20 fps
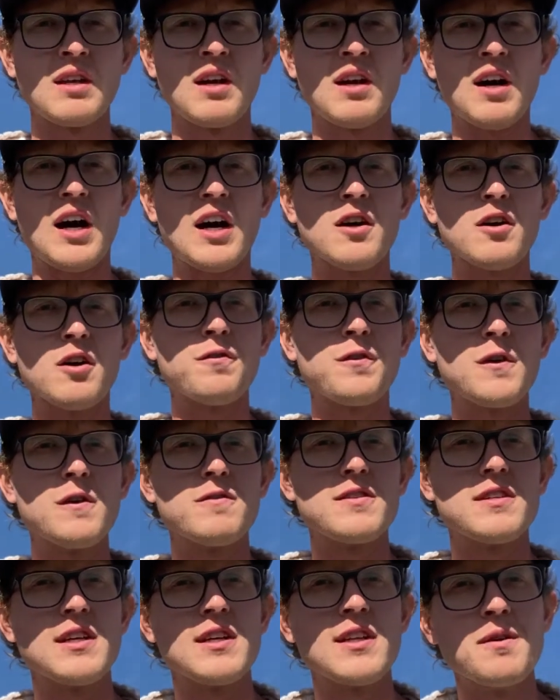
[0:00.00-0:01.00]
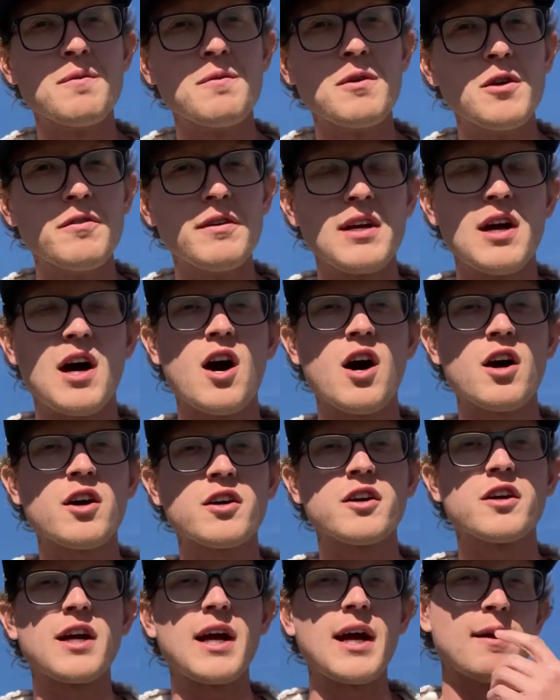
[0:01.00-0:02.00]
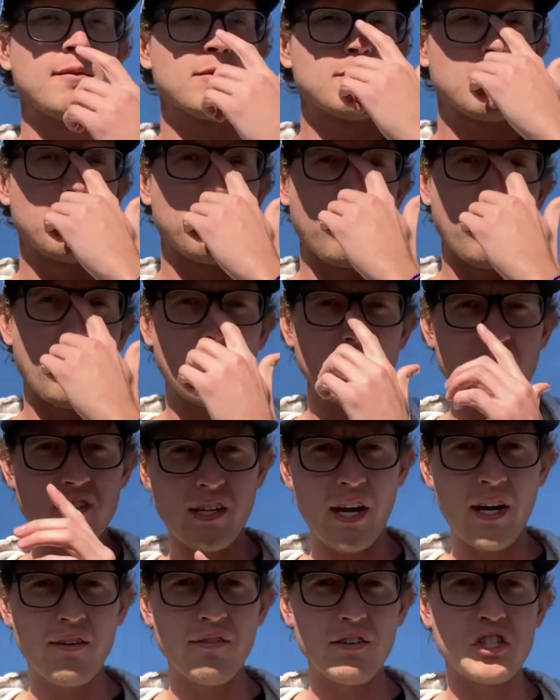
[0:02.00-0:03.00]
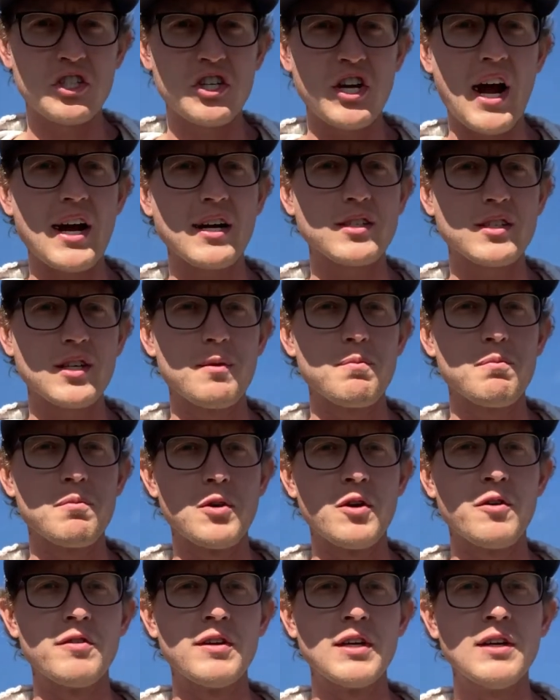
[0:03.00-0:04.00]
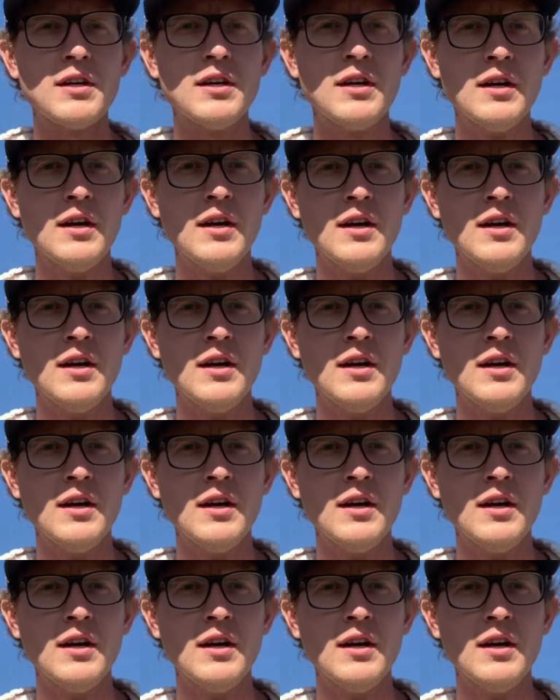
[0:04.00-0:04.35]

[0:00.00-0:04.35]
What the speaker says: I don't know if you've seen the movie Hunger Games before. It's kind of a jacked up movie.